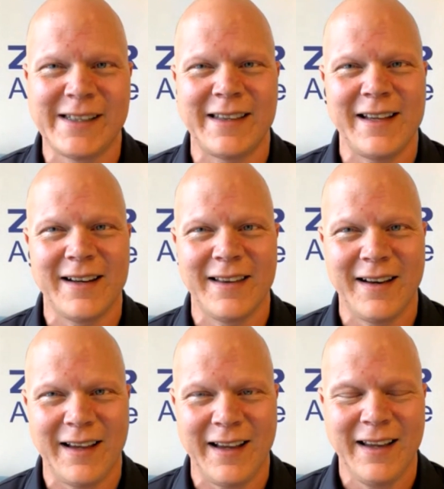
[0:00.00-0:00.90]
at the end of the
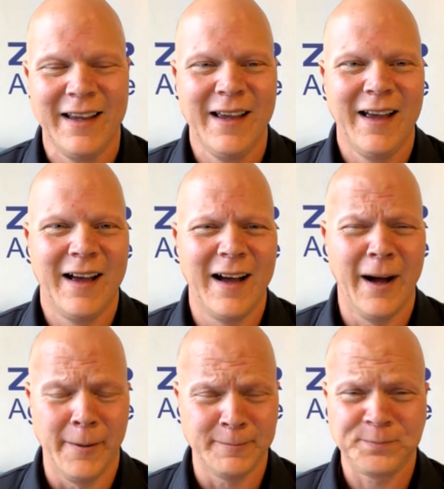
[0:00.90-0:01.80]
day
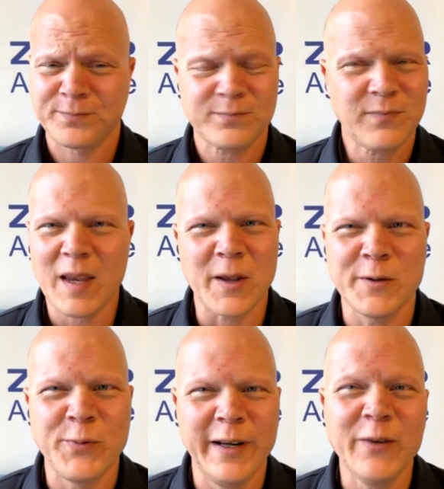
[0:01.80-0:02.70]

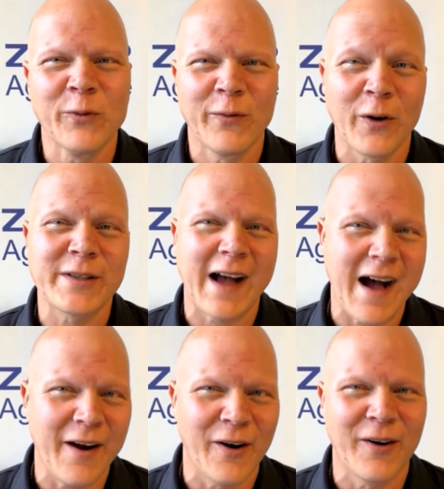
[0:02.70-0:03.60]
because we didn't reverse
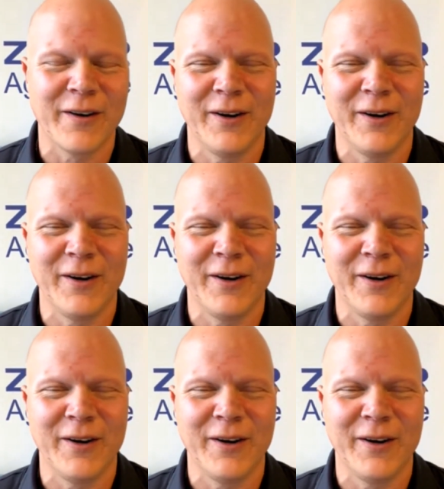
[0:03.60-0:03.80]
higher.